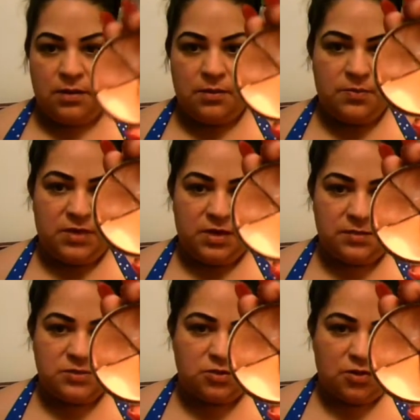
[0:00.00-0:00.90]
medium
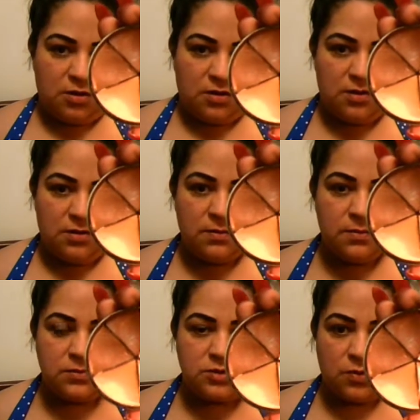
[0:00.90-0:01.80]
to dark
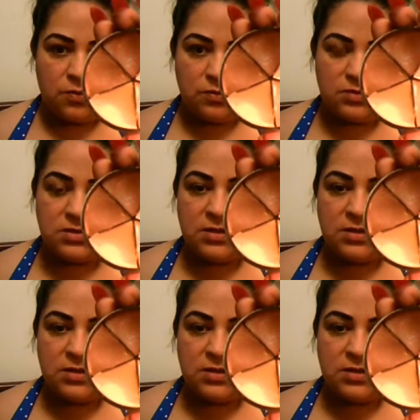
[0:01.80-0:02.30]
tones.